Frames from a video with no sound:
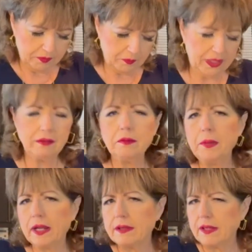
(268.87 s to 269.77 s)
Well,
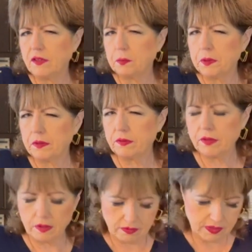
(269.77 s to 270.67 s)
about a teaspoon of
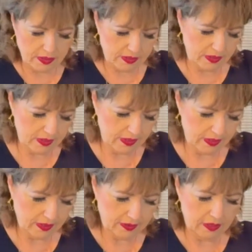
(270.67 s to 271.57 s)
salt,
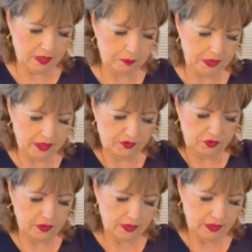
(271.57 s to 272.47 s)
not a
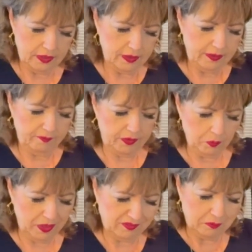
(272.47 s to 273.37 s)
pinch.
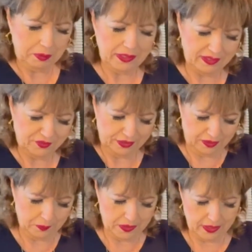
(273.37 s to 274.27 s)
What's a pinch
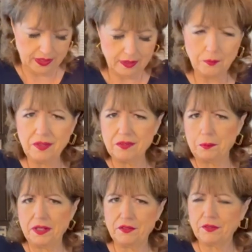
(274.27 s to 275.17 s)
anyway? What's a
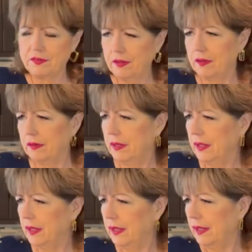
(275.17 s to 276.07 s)
pinch of salt?
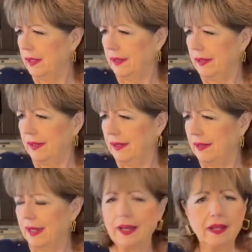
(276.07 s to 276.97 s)

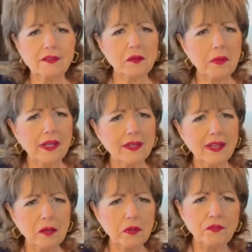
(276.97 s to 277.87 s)
I'd like somebody to
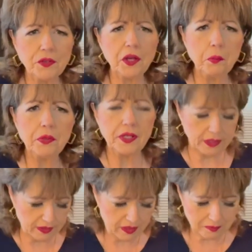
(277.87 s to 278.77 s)
tell me. If you know, put it in
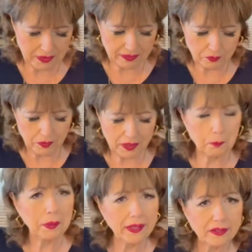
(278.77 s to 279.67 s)
the comments what a
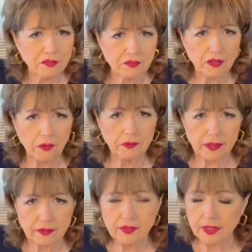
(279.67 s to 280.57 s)
pinch of salt
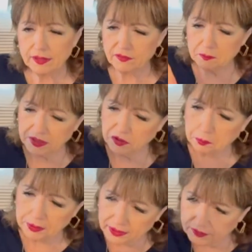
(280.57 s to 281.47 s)
is. Does it mean you
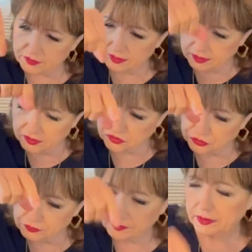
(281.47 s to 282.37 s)
pinch and then,
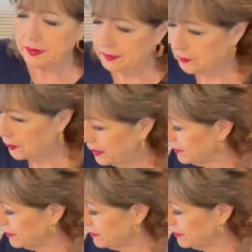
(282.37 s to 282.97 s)
what